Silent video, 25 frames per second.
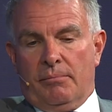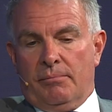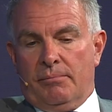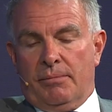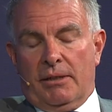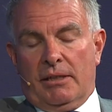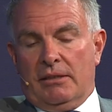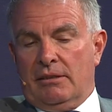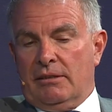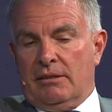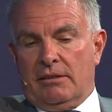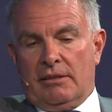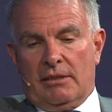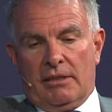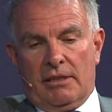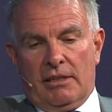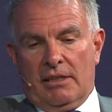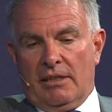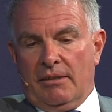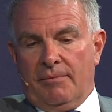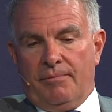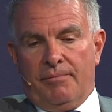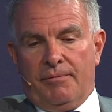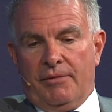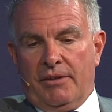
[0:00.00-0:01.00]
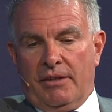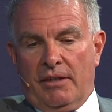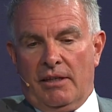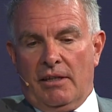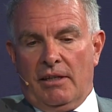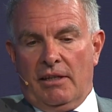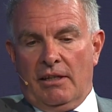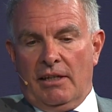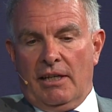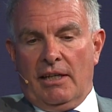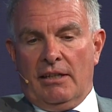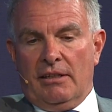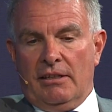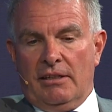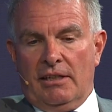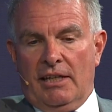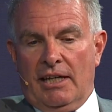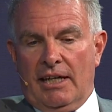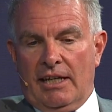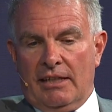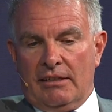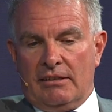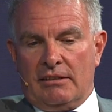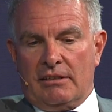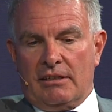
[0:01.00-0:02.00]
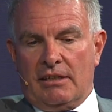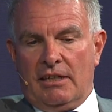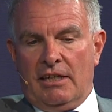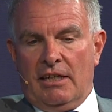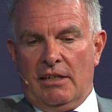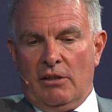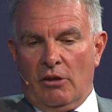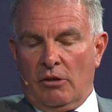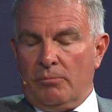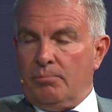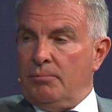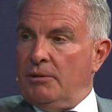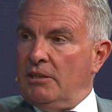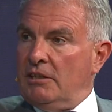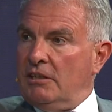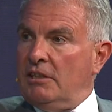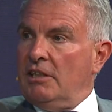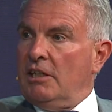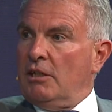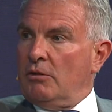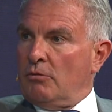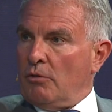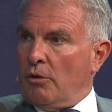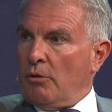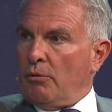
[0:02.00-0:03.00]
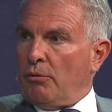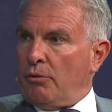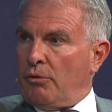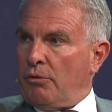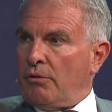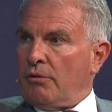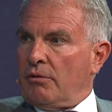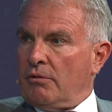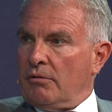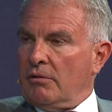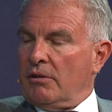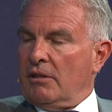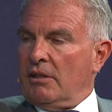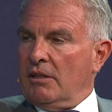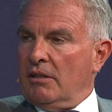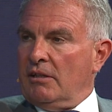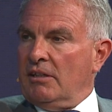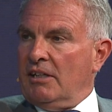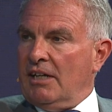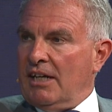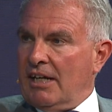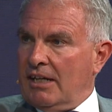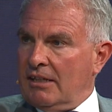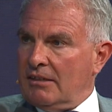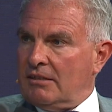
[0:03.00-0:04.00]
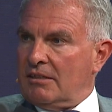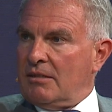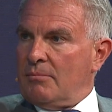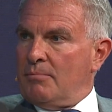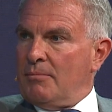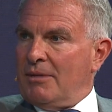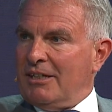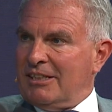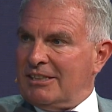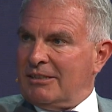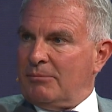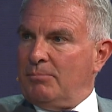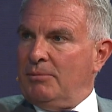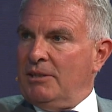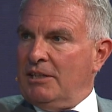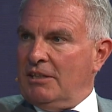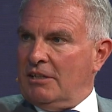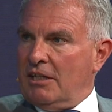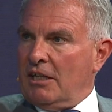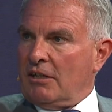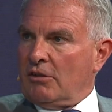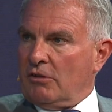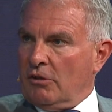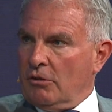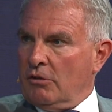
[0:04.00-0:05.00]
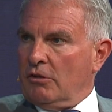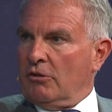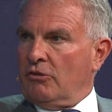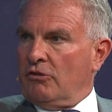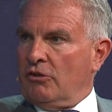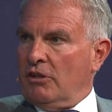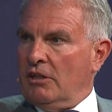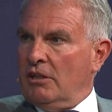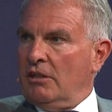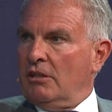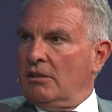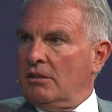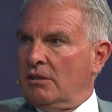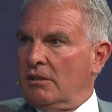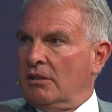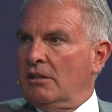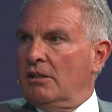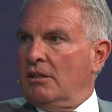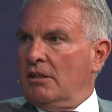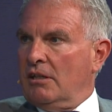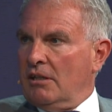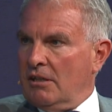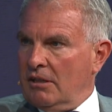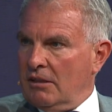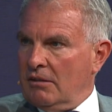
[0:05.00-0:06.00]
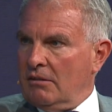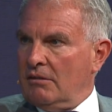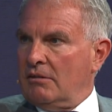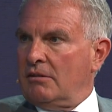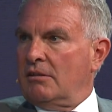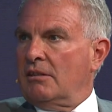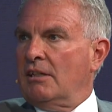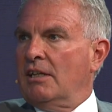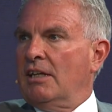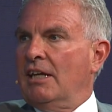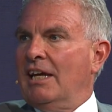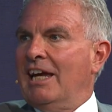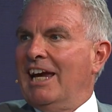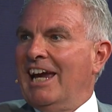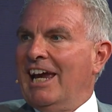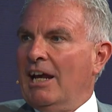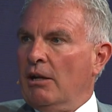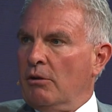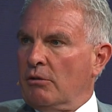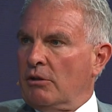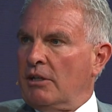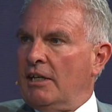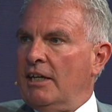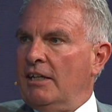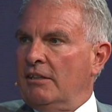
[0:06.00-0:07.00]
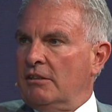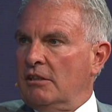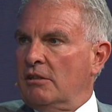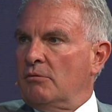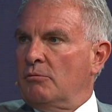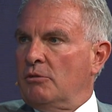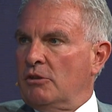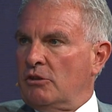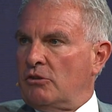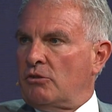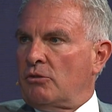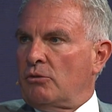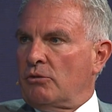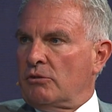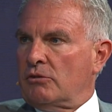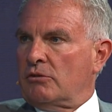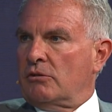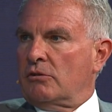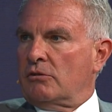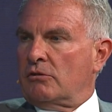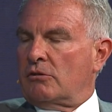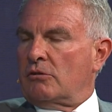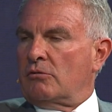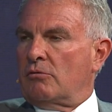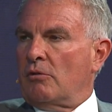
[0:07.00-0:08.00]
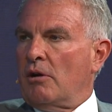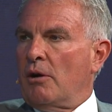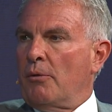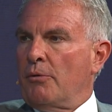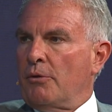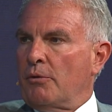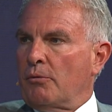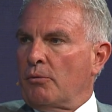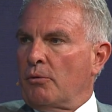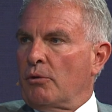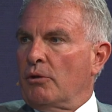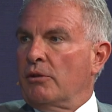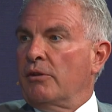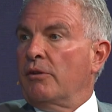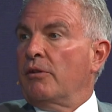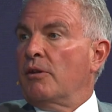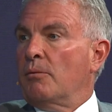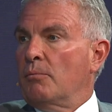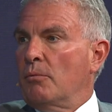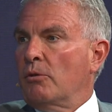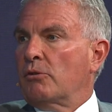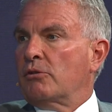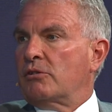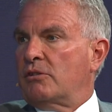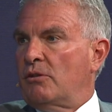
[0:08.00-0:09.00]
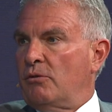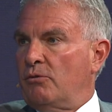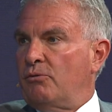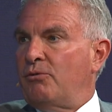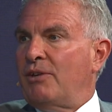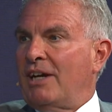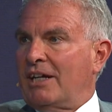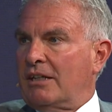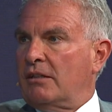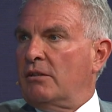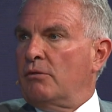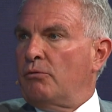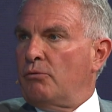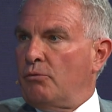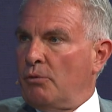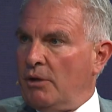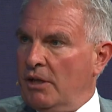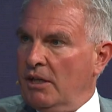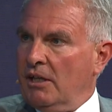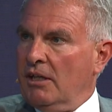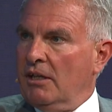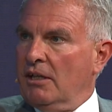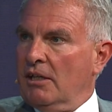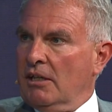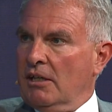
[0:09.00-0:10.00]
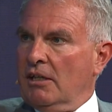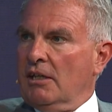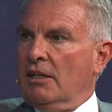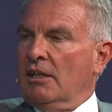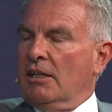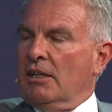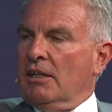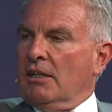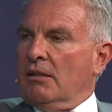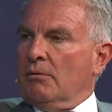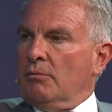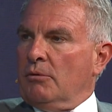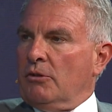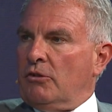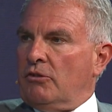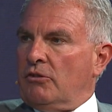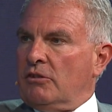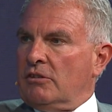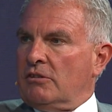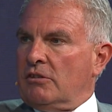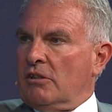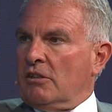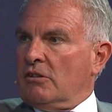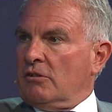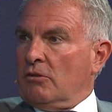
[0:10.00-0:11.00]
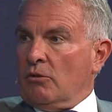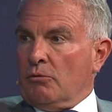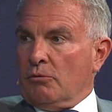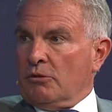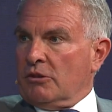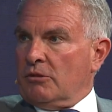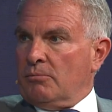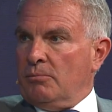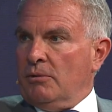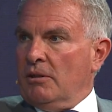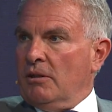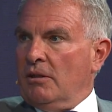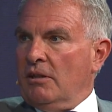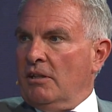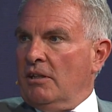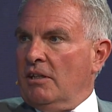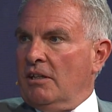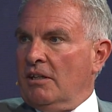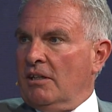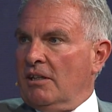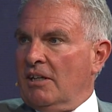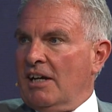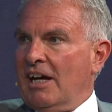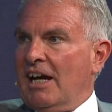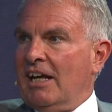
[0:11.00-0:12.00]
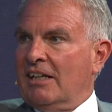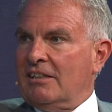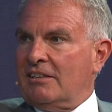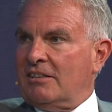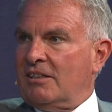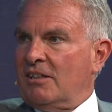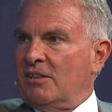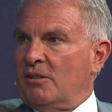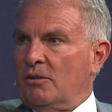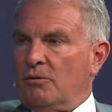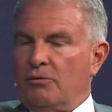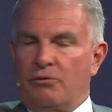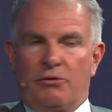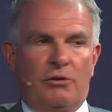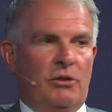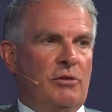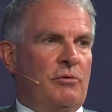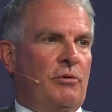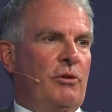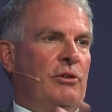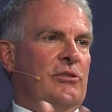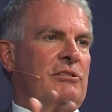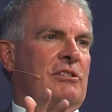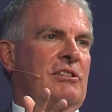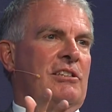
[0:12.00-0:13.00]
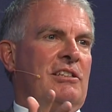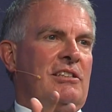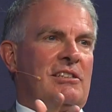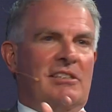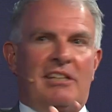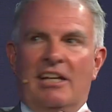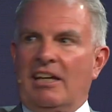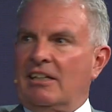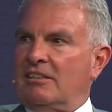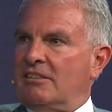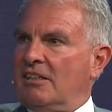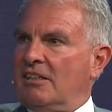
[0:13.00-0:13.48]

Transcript: But in the end, the answer cannot be degrowth. The answer must be technology and allocating resources around the world in the most effective way, which has always been the answer of universities like